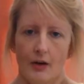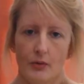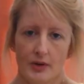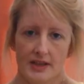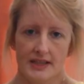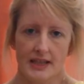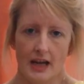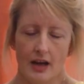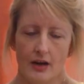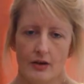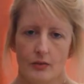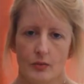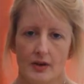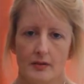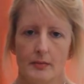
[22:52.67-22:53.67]

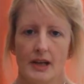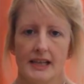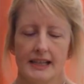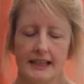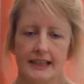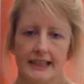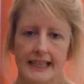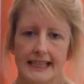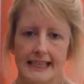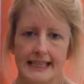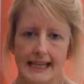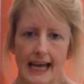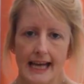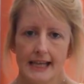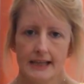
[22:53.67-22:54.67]
Also, one of my little
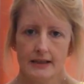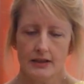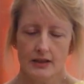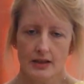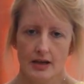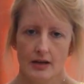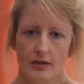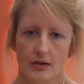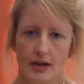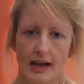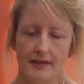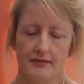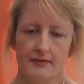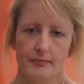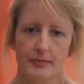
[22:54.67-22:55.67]
kitty cats
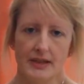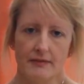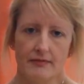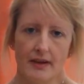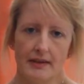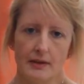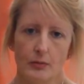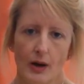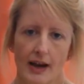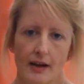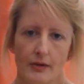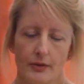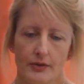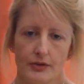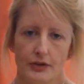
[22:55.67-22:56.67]
hasn't been very
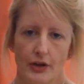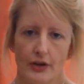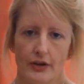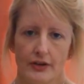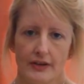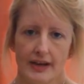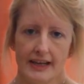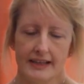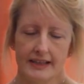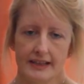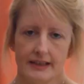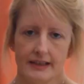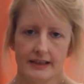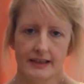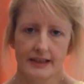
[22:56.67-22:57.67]
well, so I had
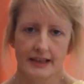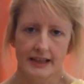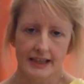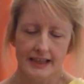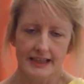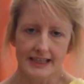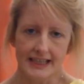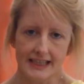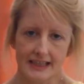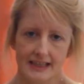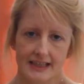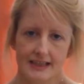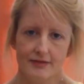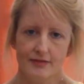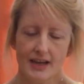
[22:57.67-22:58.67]
to take her
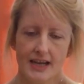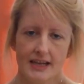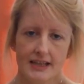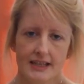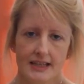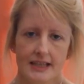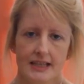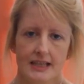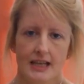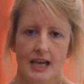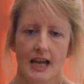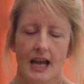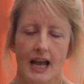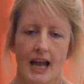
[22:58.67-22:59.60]
to the vets.